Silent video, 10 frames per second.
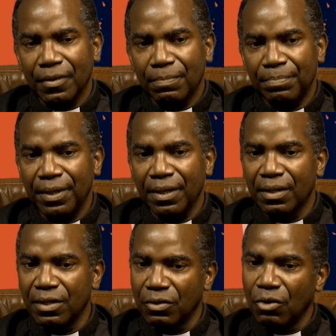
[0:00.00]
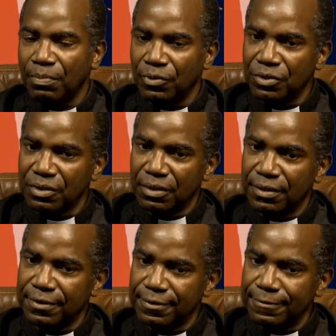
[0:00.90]
being a global
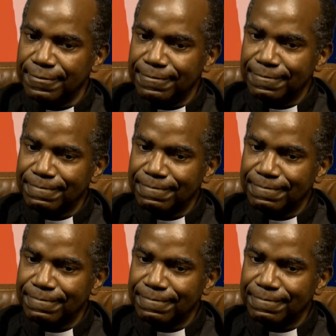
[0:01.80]
citizen,